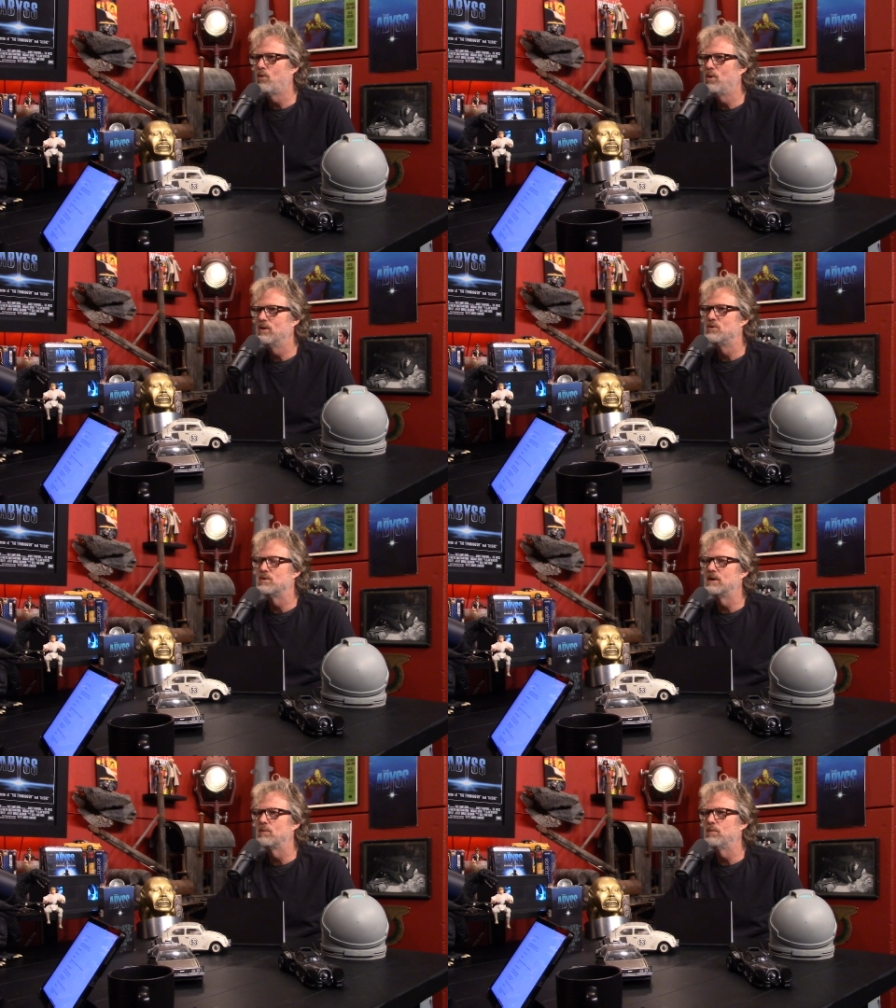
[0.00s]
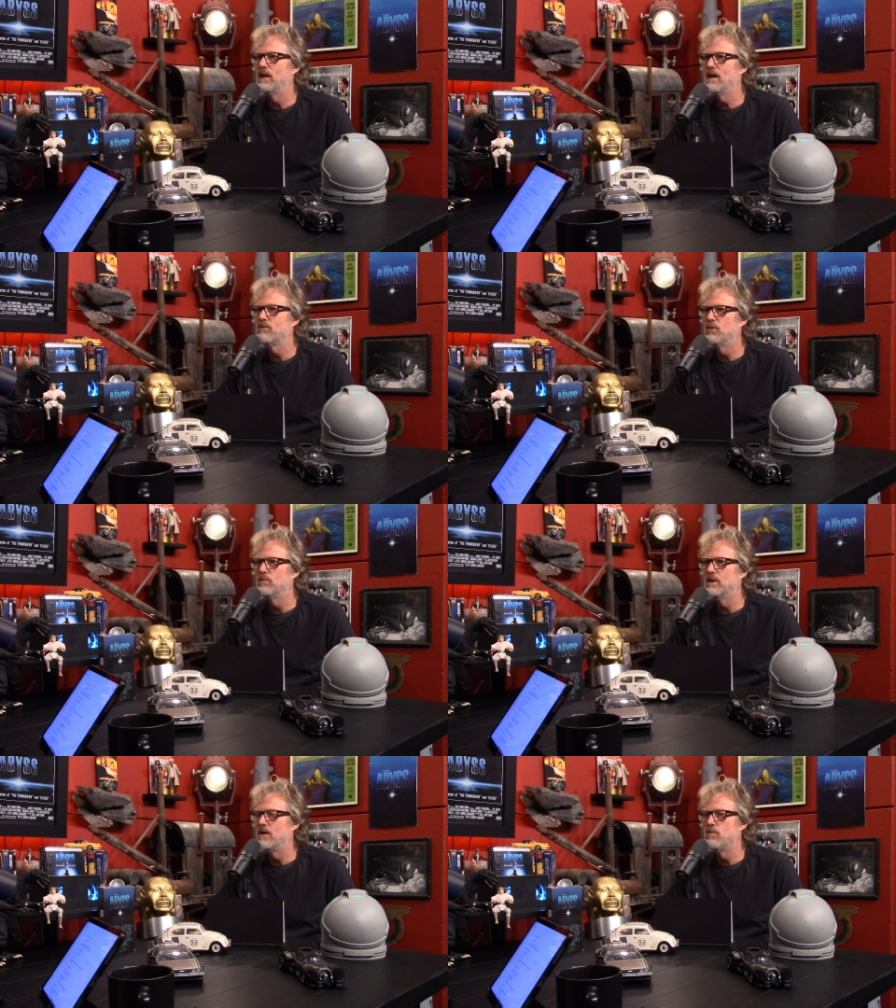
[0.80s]
oil drilling platform
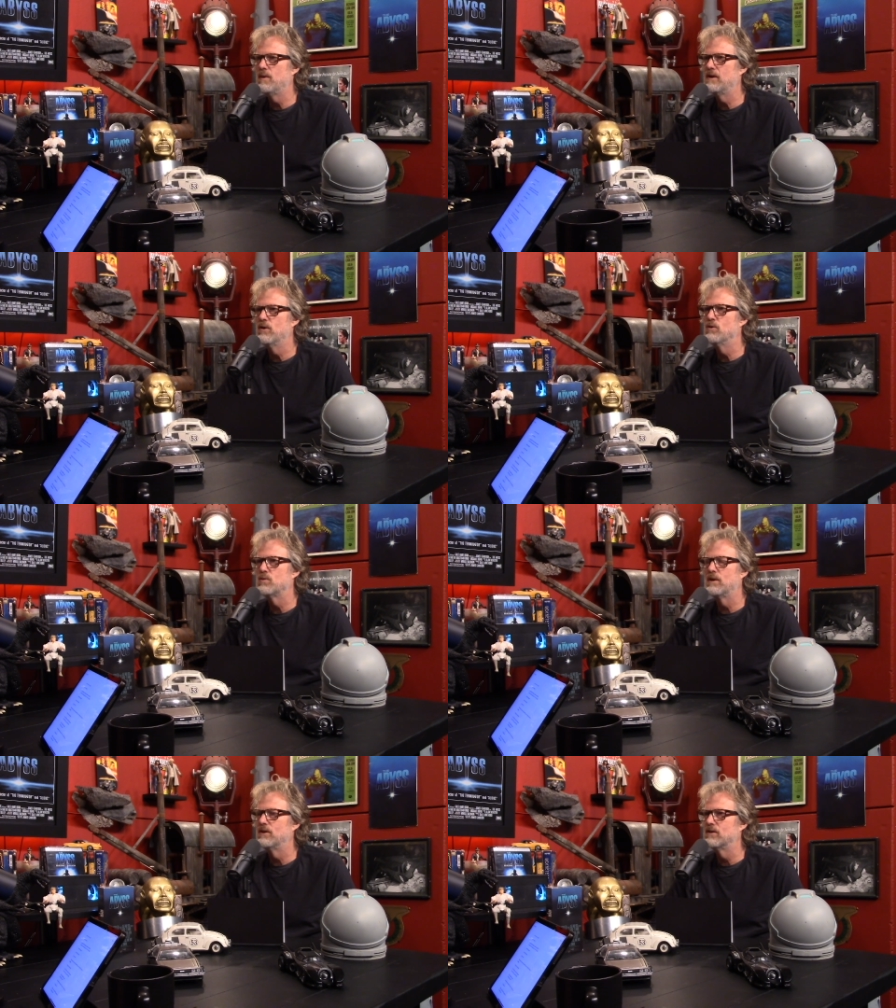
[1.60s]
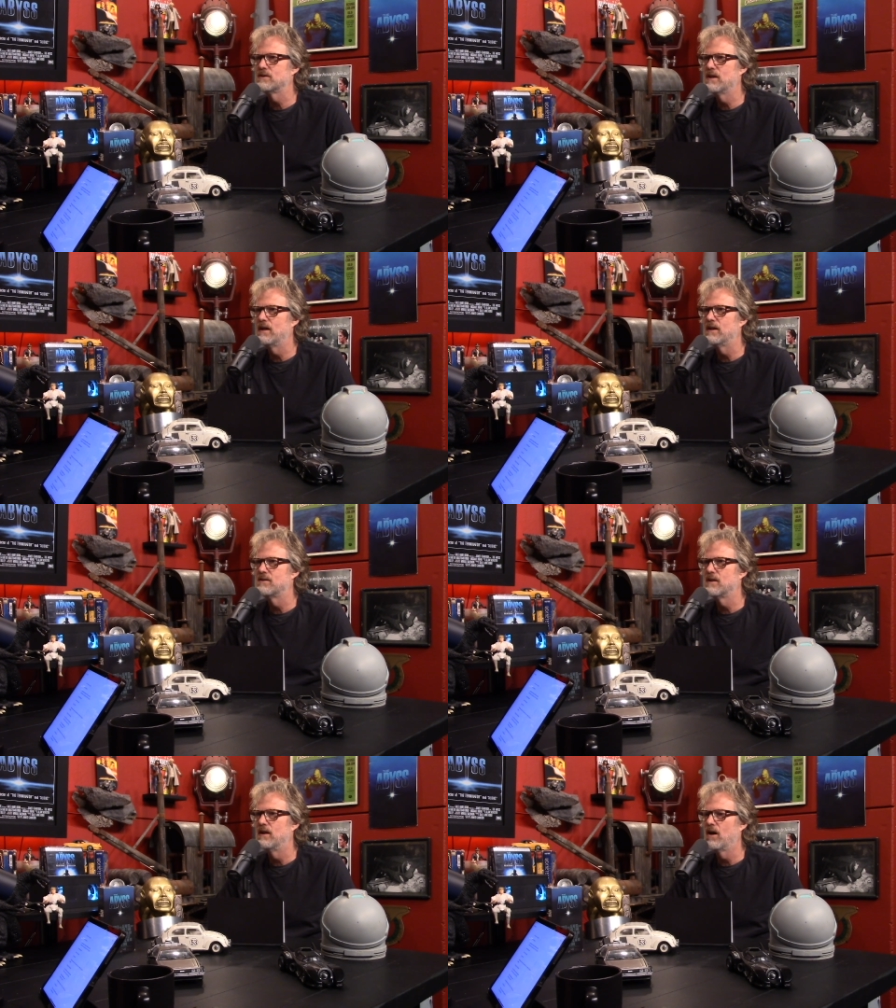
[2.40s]
that everybody knows what it looks like.
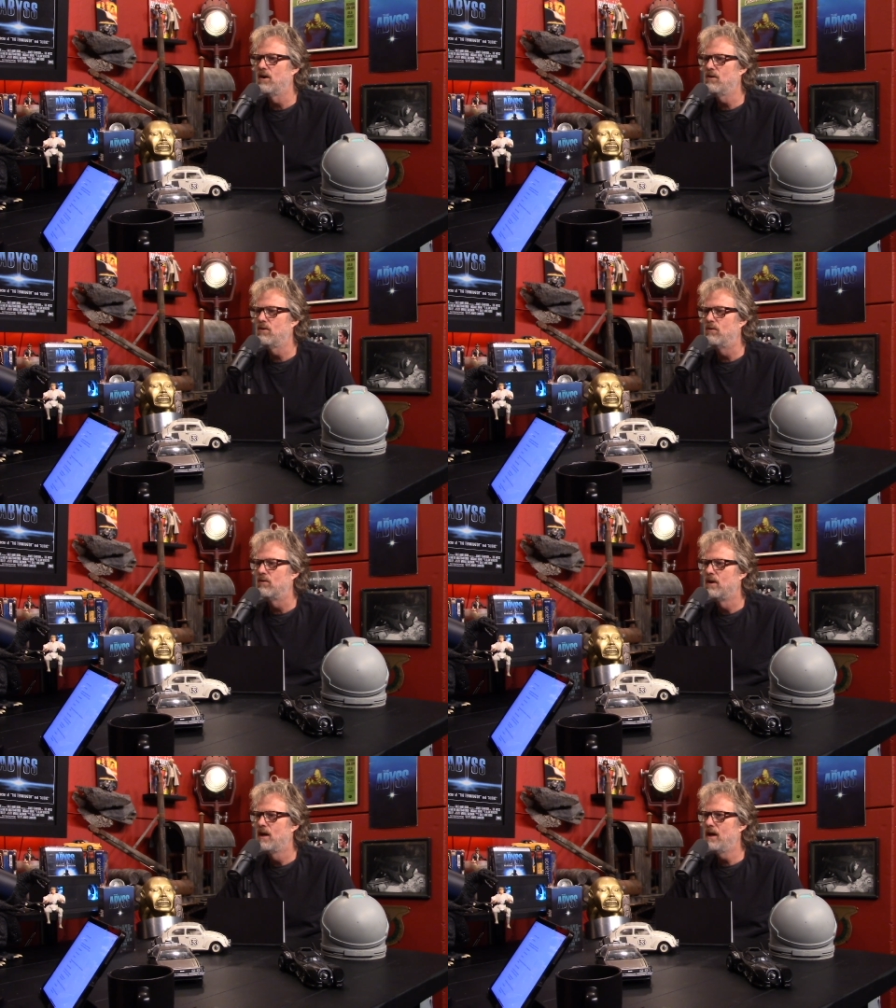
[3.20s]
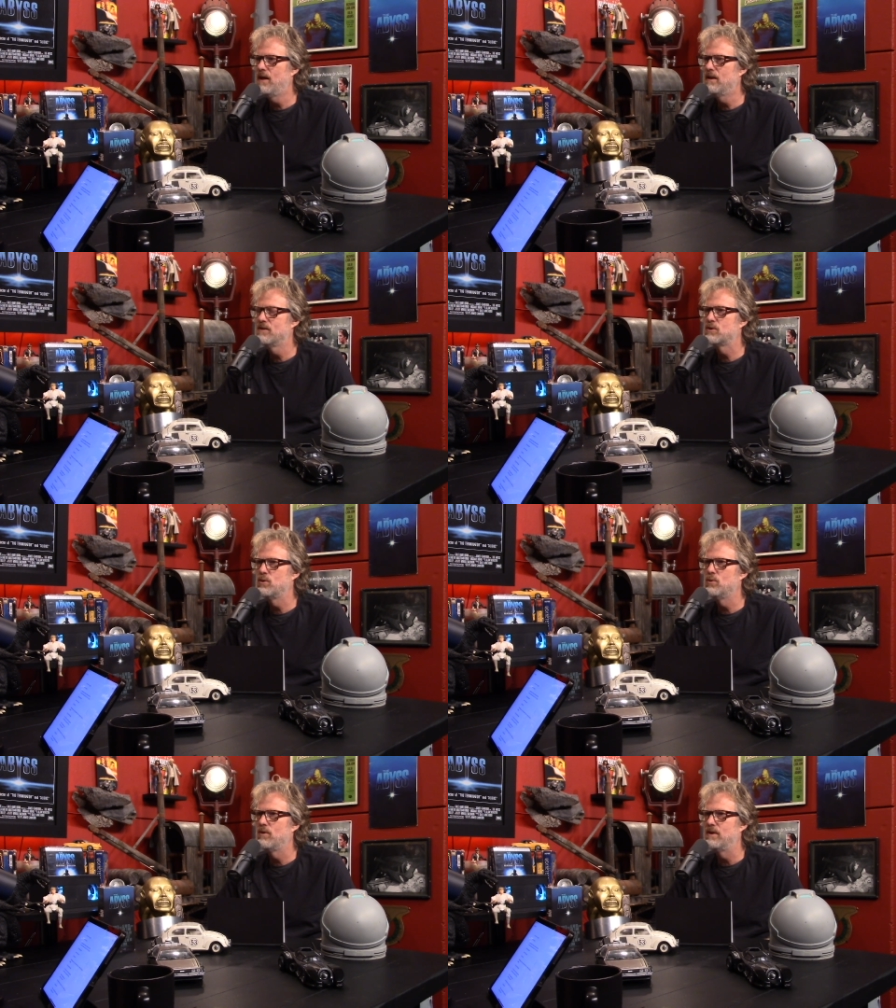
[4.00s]
It's like, oh, hey, that's
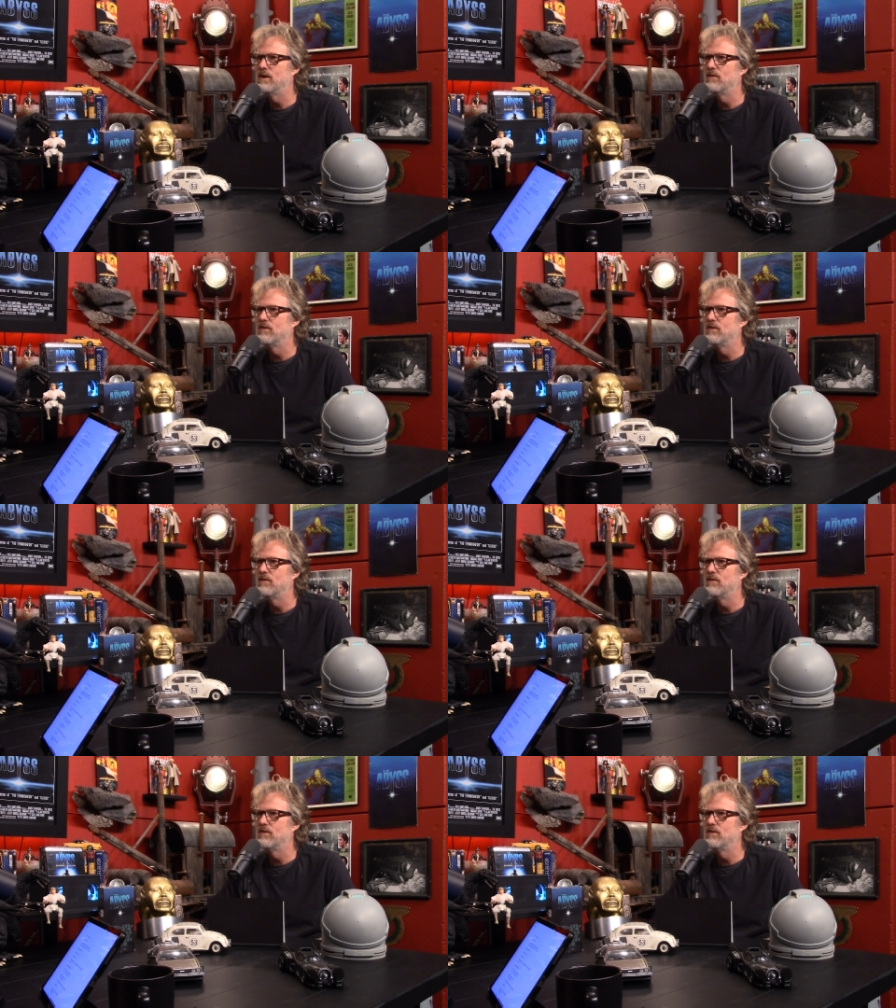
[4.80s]
cool. Their